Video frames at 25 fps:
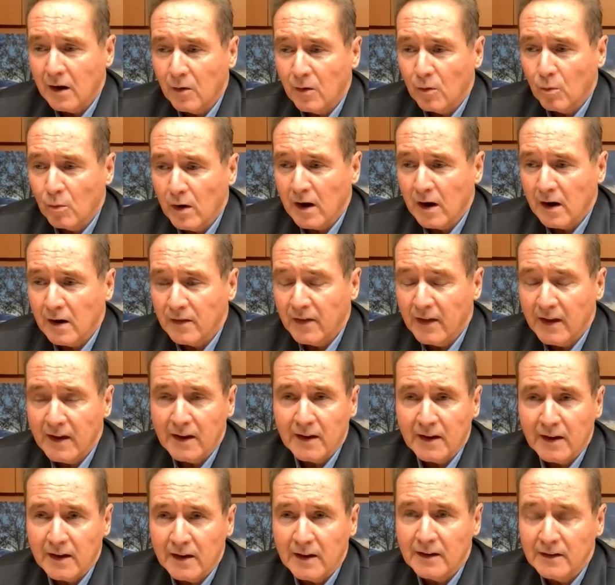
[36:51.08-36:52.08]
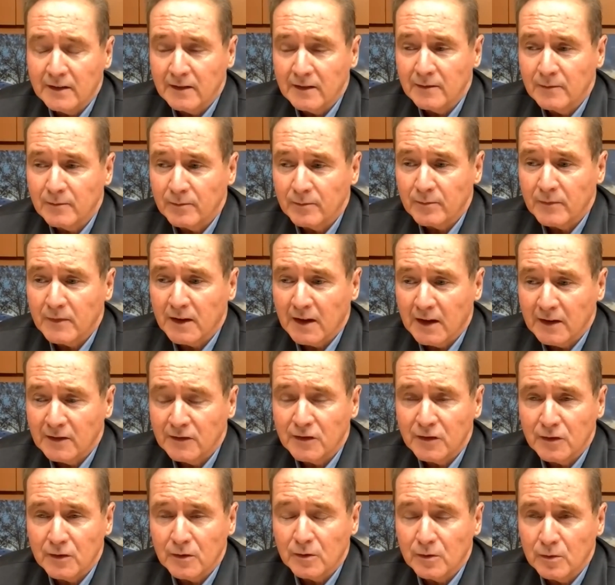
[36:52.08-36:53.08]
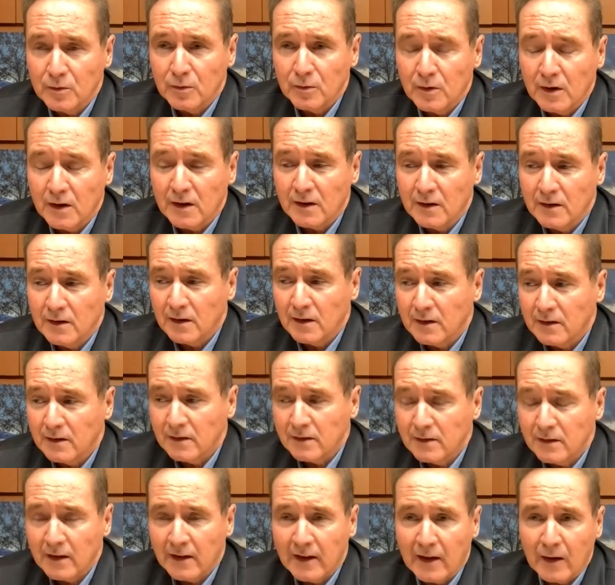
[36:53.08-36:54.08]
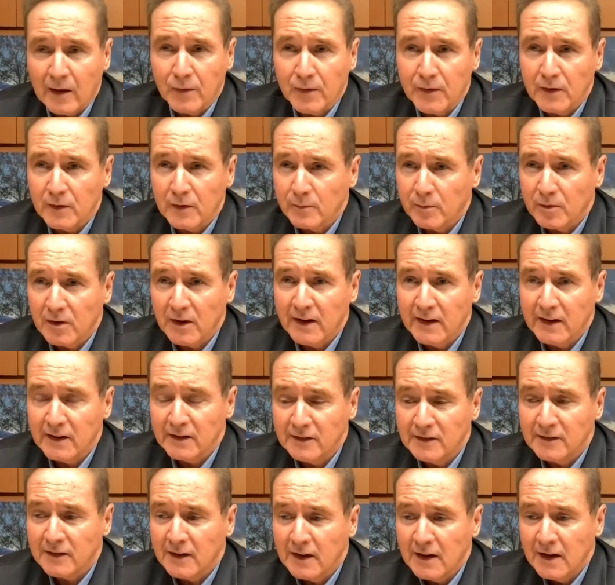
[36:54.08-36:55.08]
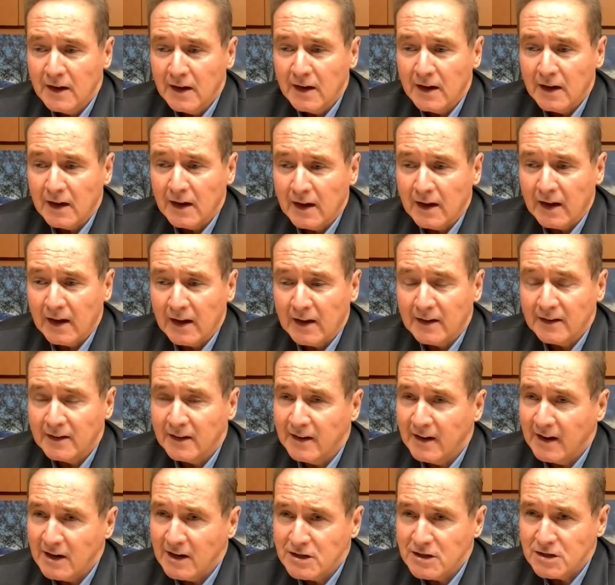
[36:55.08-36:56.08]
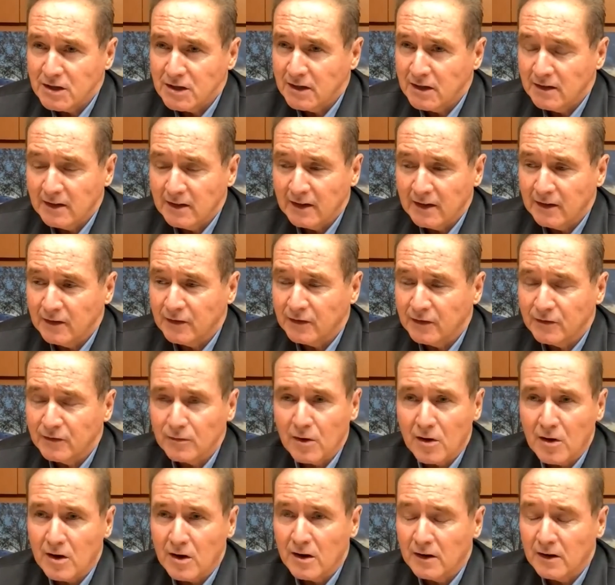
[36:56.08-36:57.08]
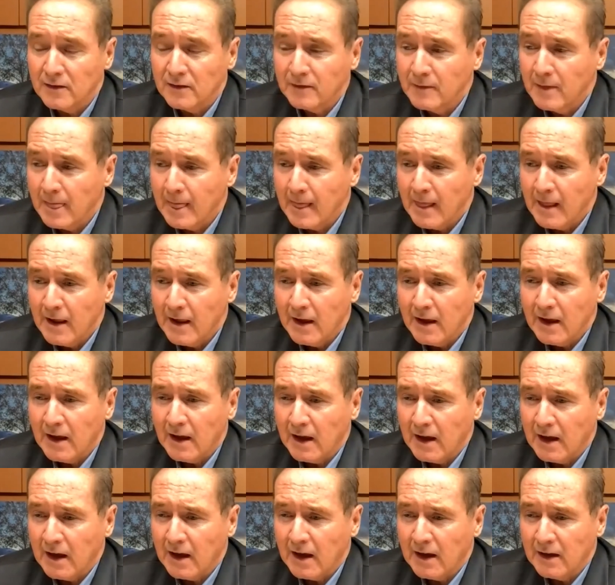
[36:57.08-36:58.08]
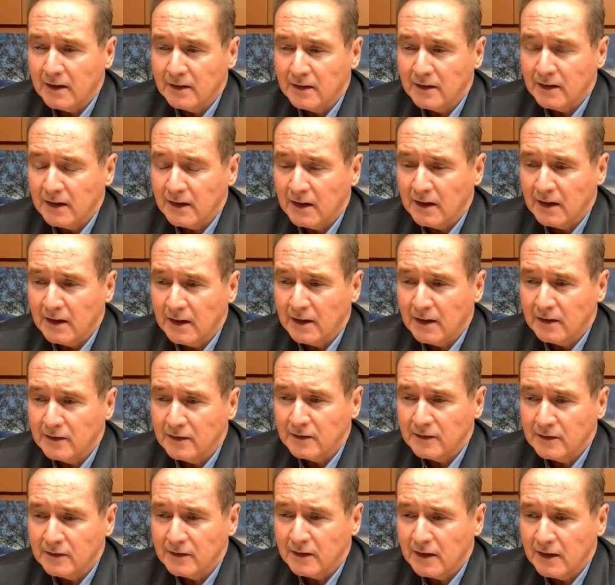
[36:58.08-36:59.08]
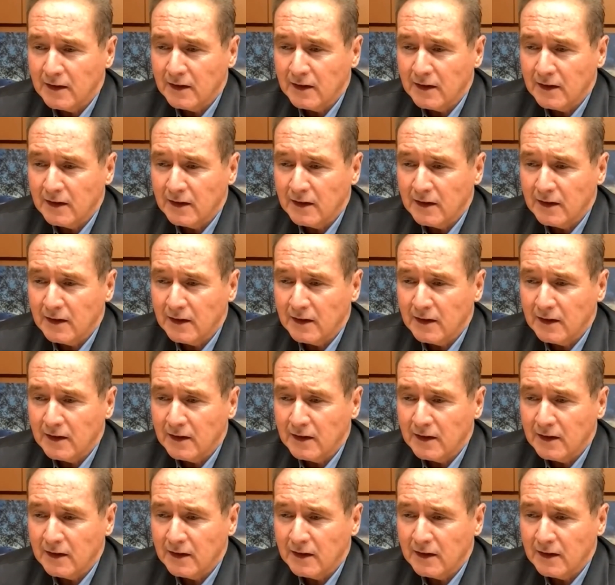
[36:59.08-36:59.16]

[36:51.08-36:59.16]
where they can get to a healthier place. And a nation as strong and as